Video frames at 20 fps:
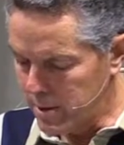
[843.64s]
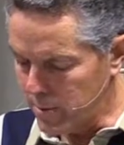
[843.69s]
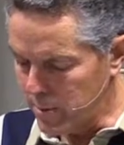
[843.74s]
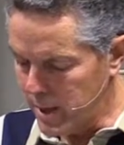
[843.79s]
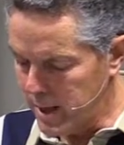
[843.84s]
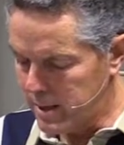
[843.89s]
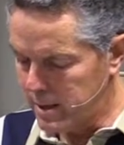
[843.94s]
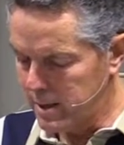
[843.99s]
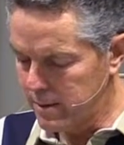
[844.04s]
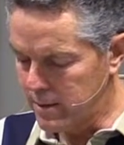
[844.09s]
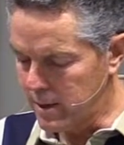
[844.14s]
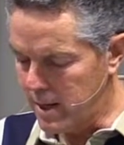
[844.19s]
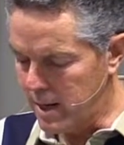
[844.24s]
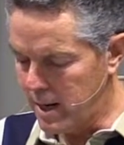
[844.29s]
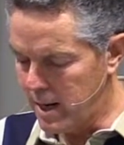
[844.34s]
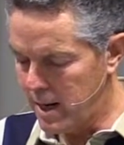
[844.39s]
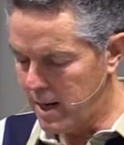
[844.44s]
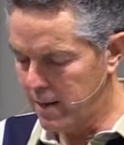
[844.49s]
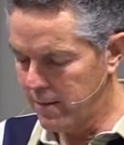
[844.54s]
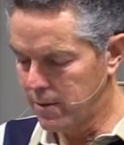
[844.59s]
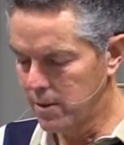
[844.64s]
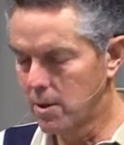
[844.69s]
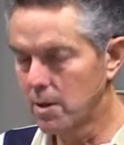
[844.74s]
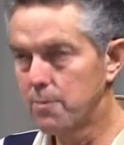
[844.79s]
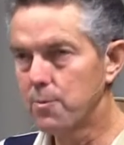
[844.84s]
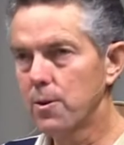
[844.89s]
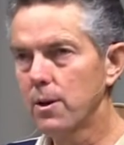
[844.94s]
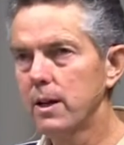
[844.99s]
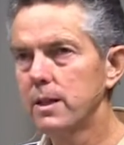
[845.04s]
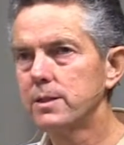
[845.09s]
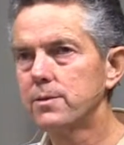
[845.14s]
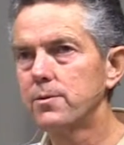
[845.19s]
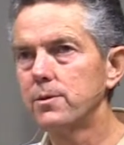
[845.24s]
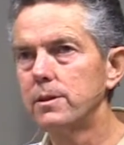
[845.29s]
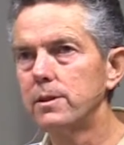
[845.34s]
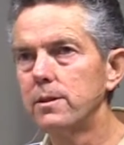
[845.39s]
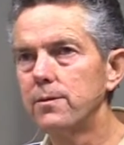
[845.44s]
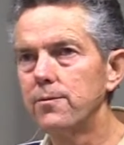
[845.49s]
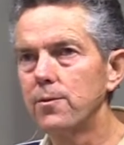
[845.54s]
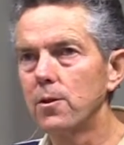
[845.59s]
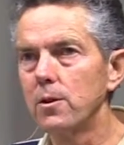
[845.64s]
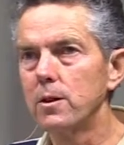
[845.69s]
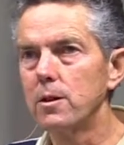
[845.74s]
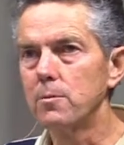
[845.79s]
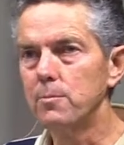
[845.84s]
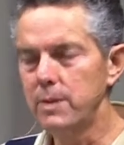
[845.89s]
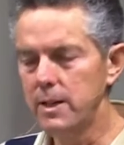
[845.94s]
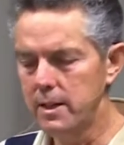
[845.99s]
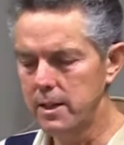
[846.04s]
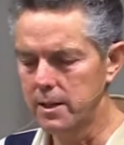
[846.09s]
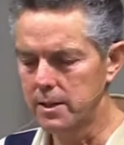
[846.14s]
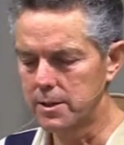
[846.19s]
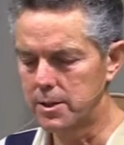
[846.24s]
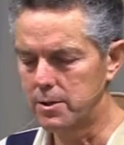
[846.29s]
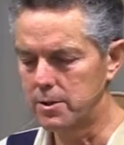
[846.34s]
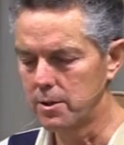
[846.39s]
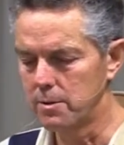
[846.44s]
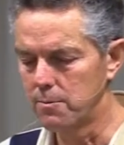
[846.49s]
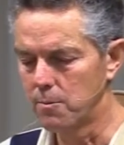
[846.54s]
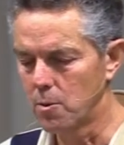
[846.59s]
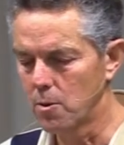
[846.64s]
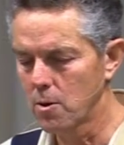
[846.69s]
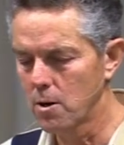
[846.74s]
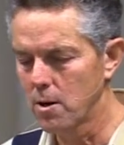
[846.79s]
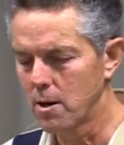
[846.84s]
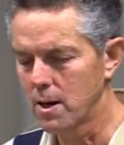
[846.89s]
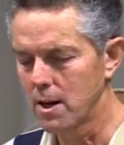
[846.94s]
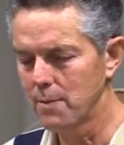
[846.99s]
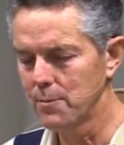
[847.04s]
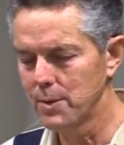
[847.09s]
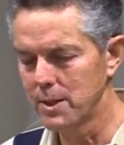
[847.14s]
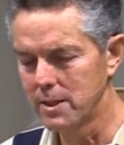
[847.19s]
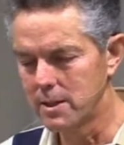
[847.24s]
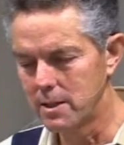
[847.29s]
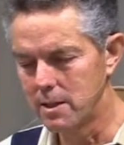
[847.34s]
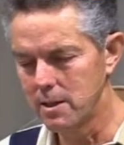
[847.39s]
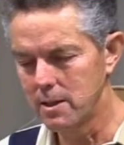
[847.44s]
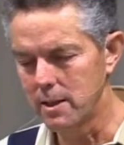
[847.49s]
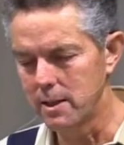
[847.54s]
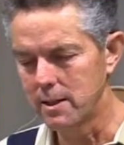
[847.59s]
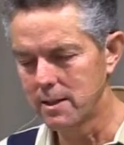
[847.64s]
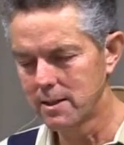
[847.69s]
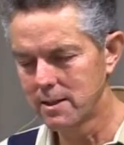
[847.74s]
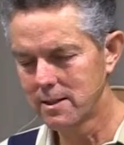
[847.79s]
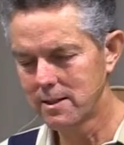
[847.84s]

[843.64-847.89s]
directives, I have no praise for you, for your meetings do more harm than good.